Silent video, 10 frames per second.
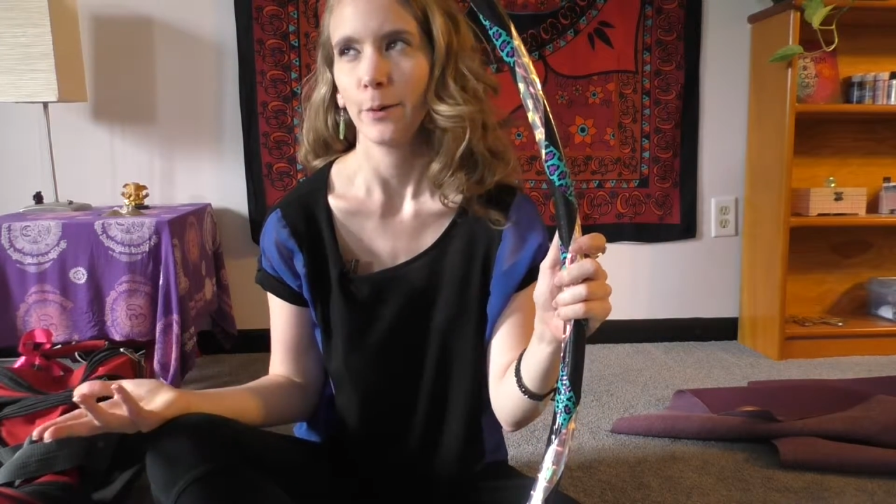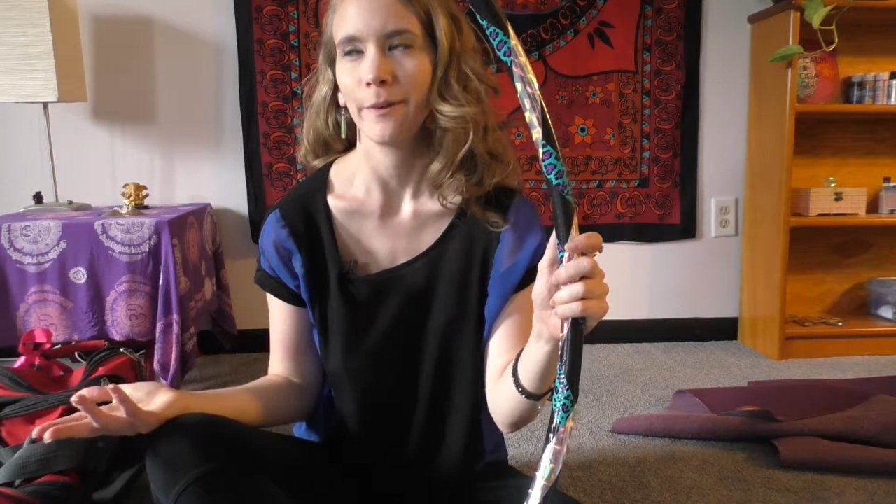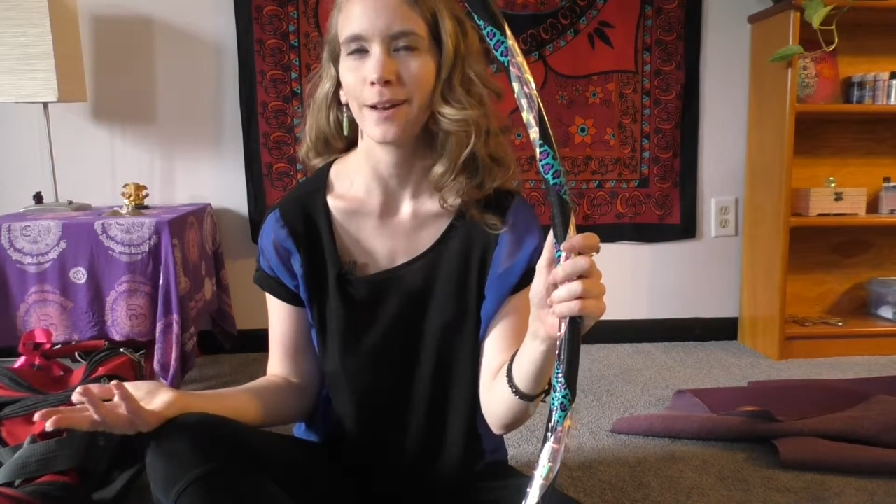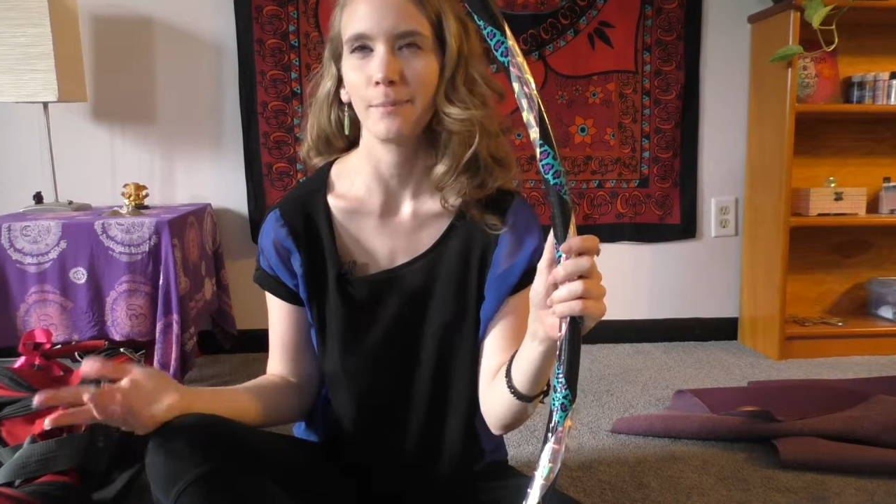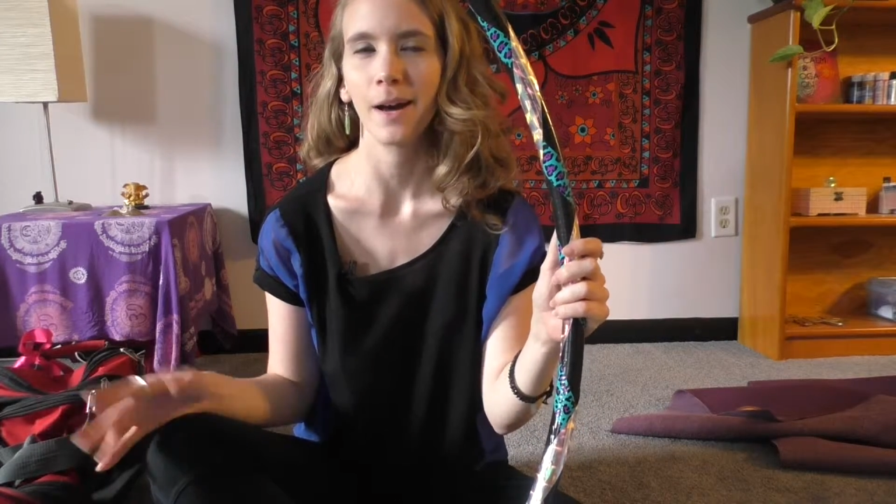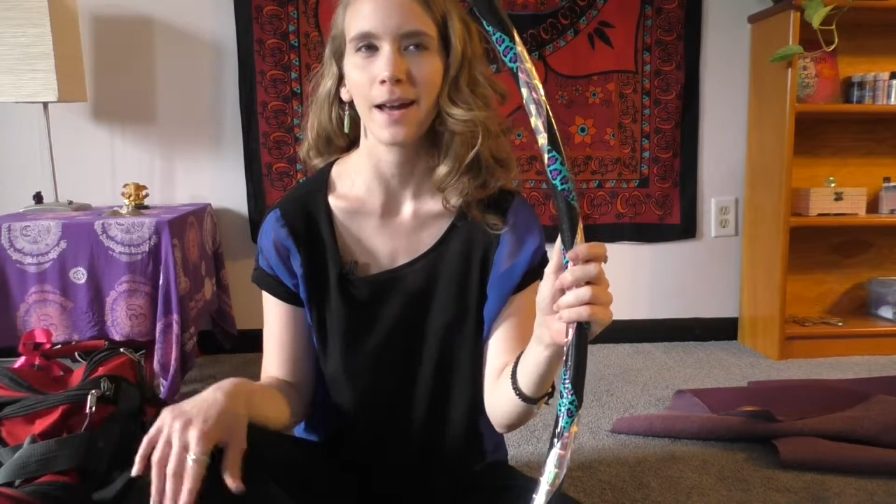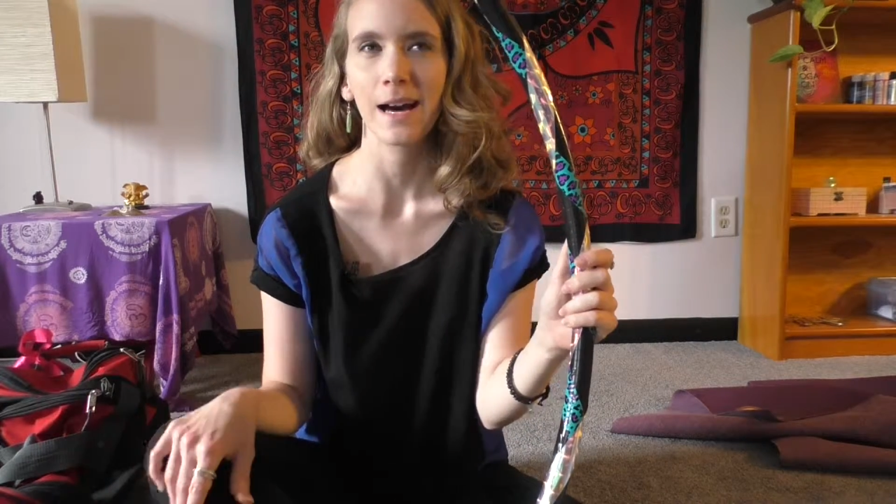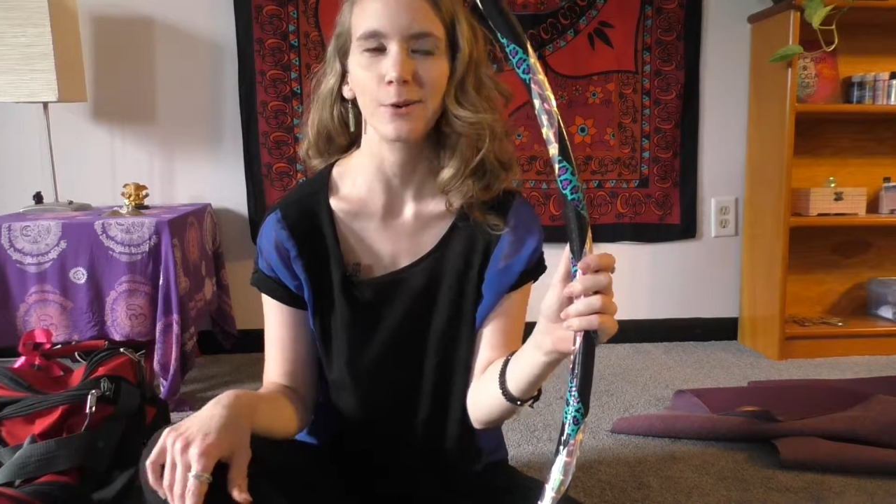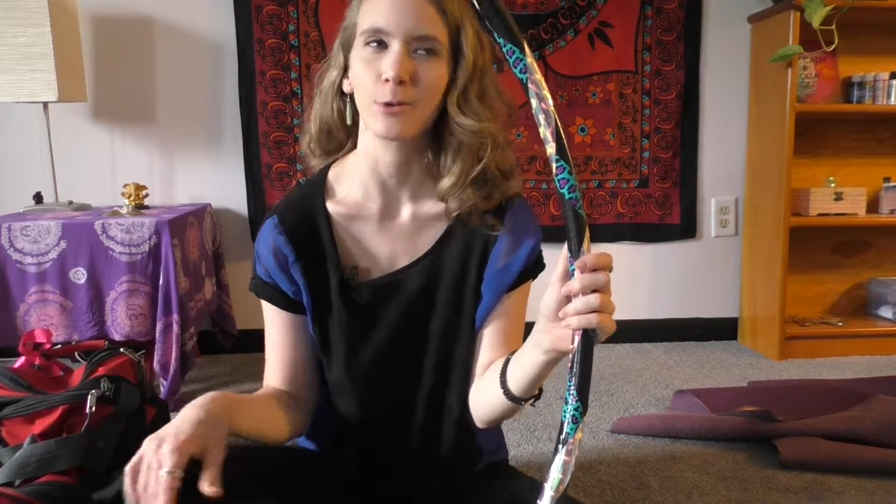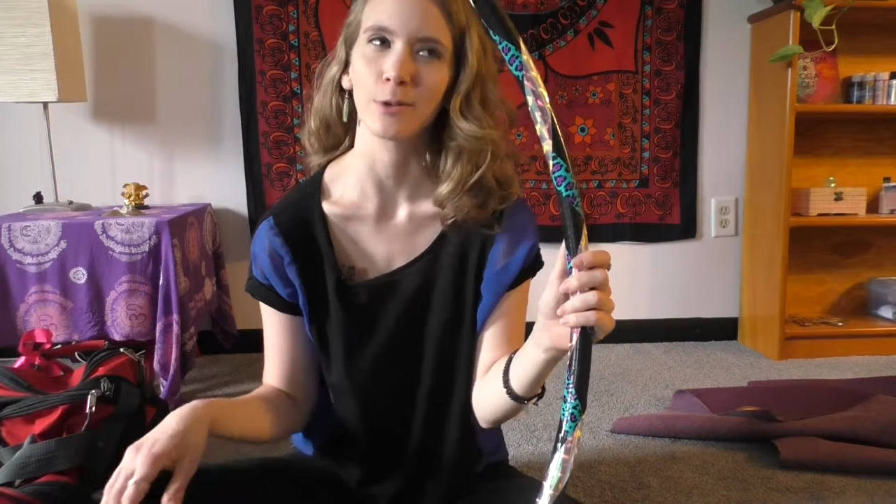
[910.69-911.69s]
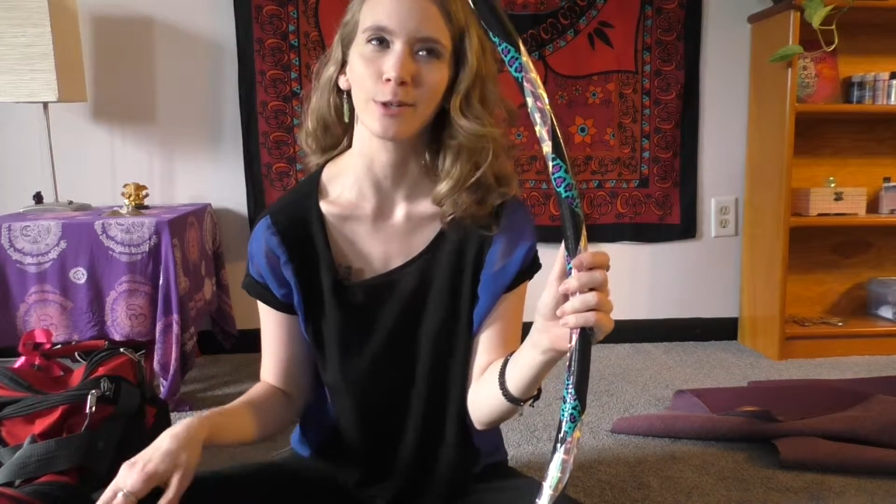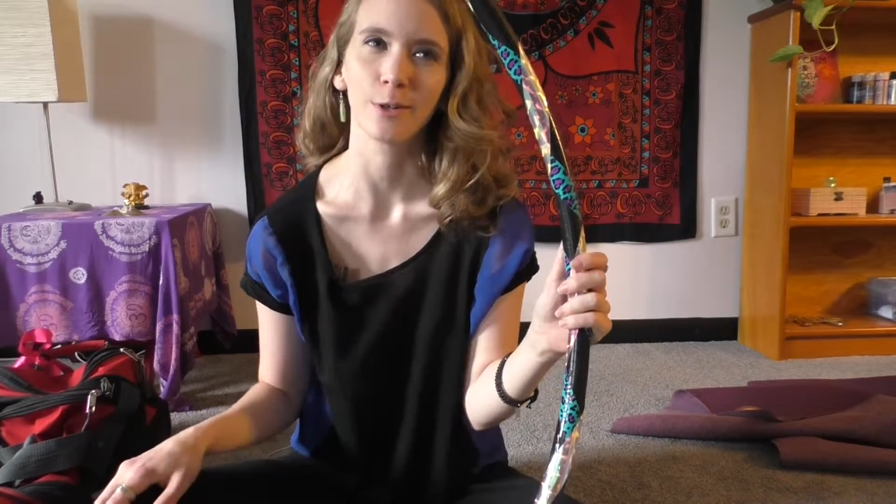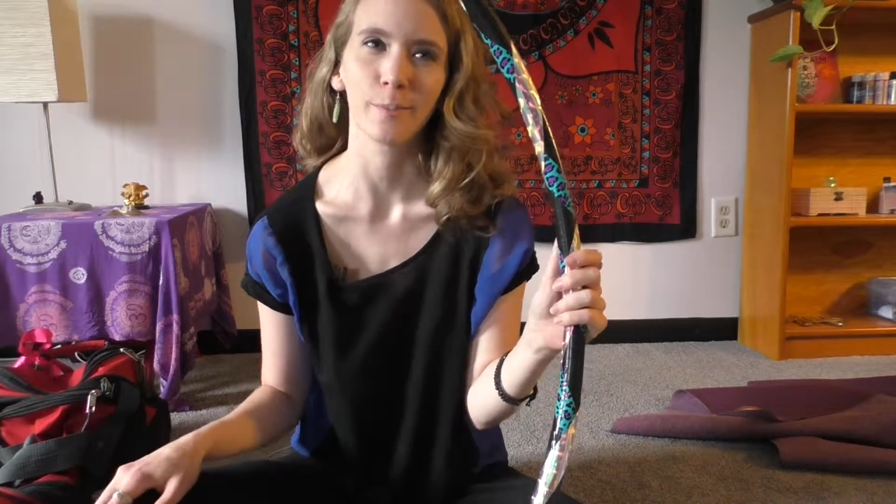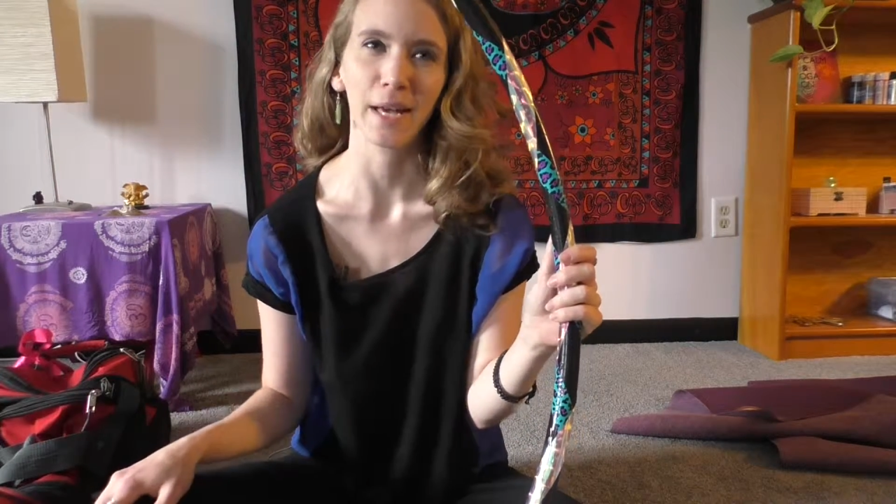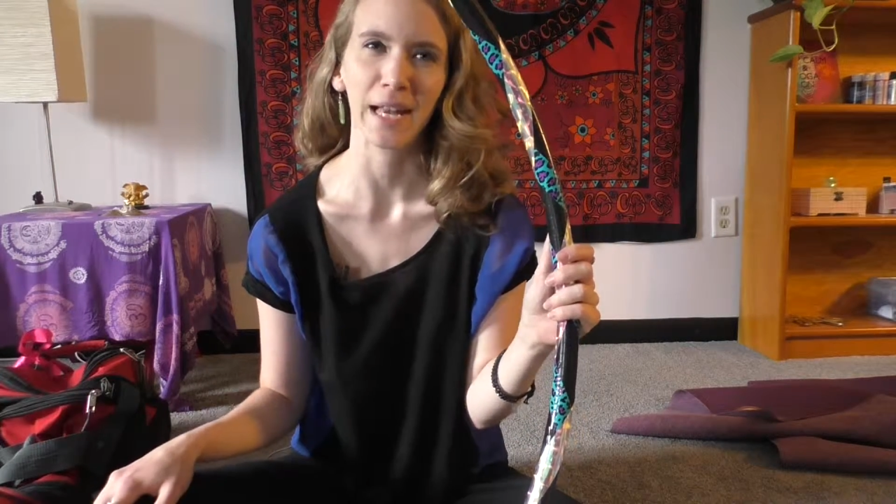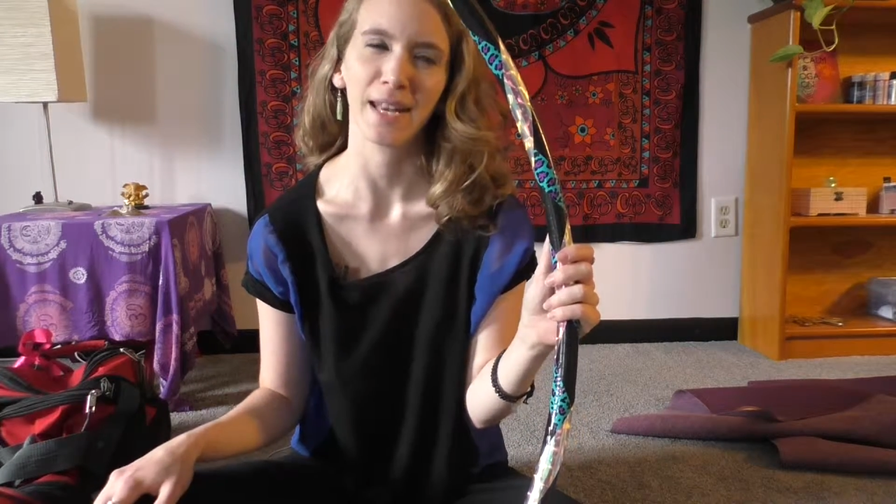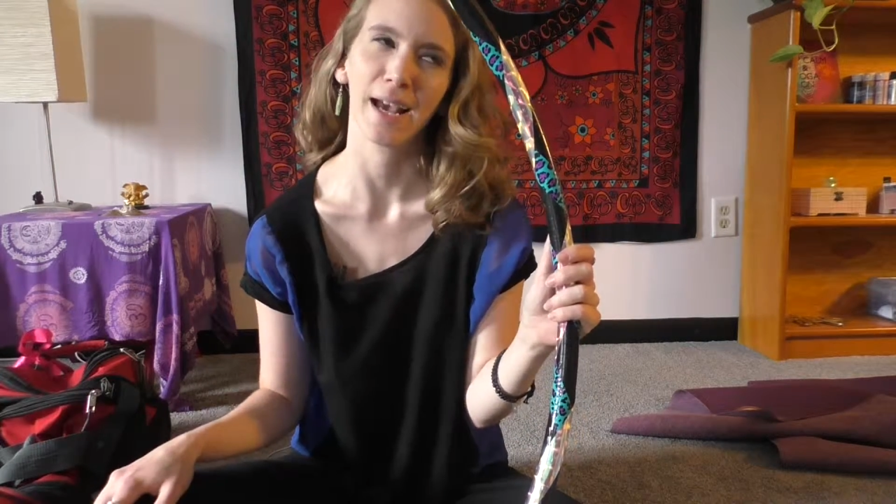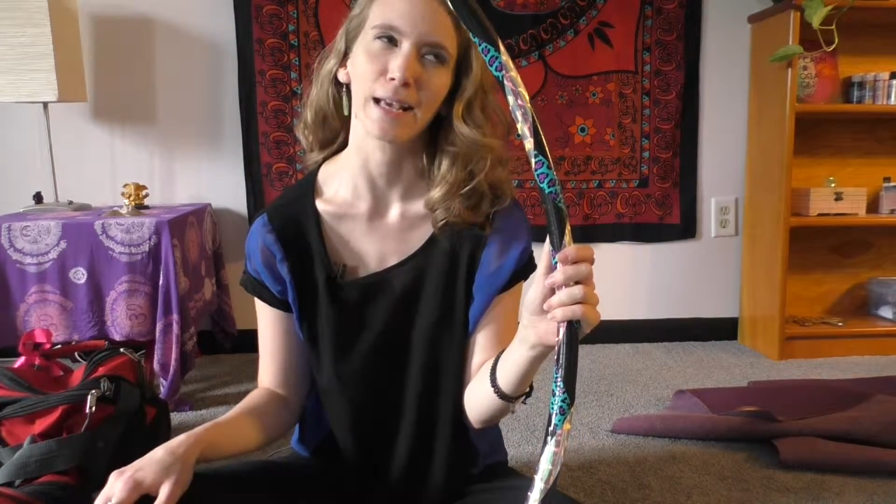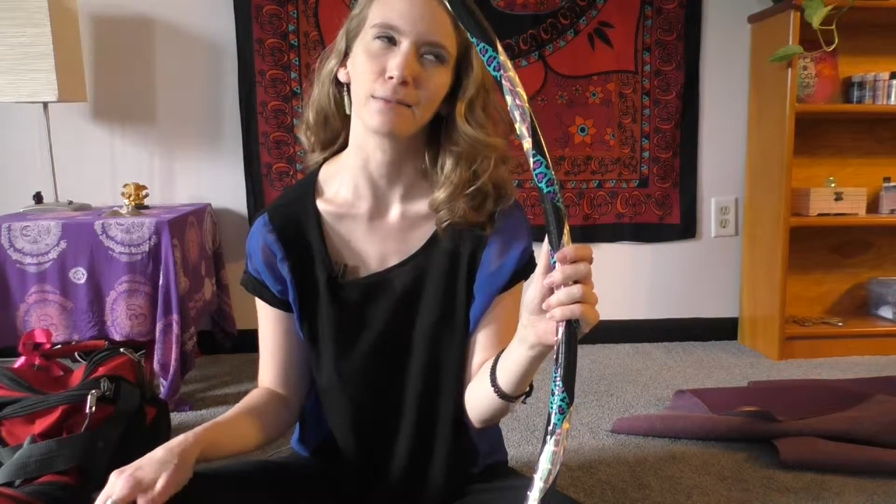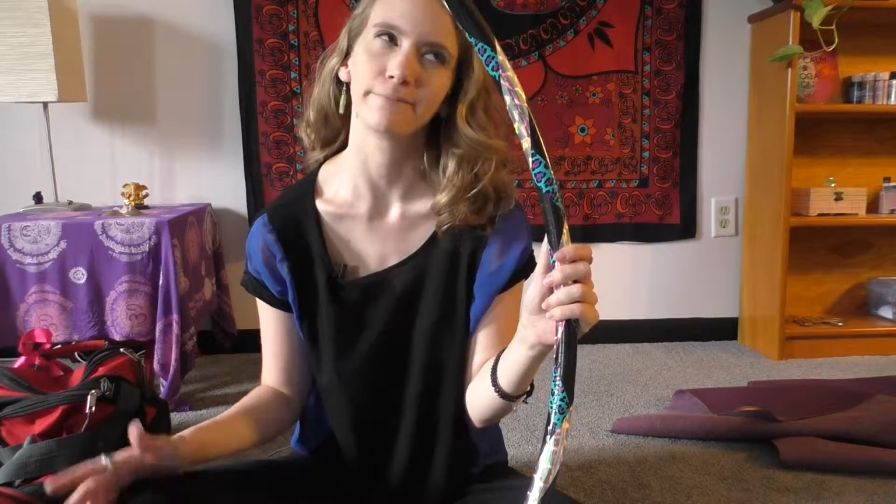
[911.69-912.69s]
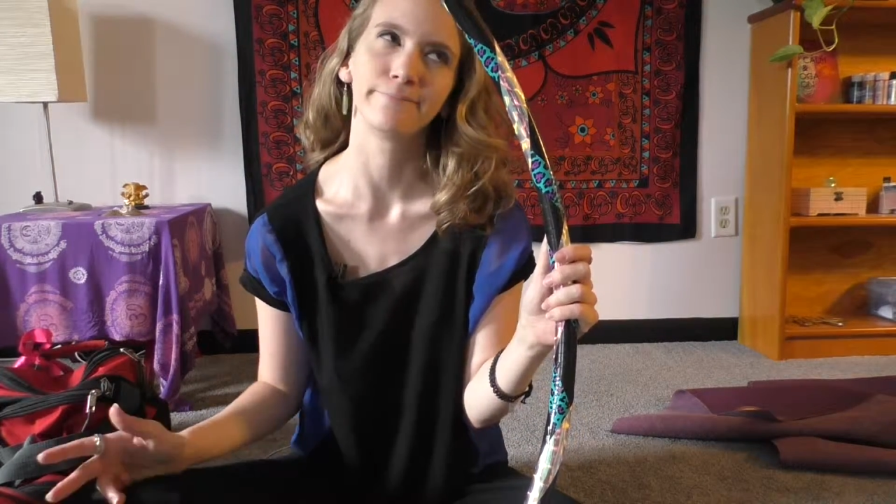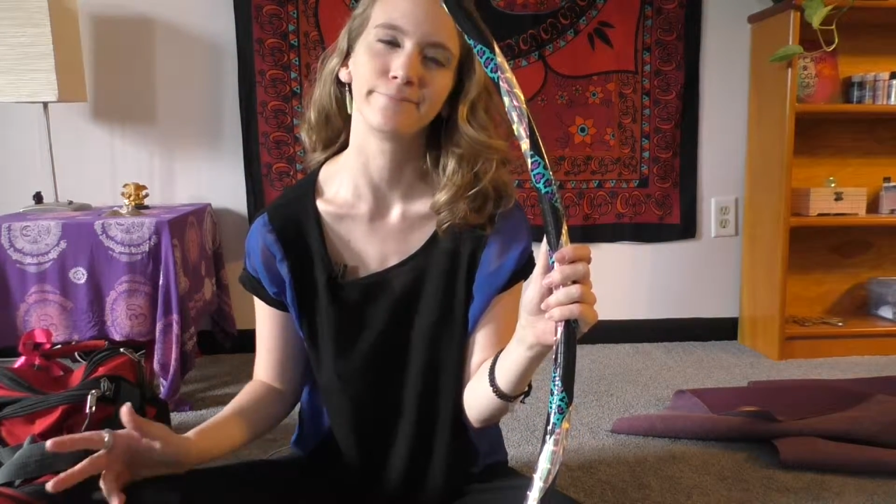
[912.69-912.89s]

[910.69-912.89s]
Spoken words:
when am I out hula hooping at night?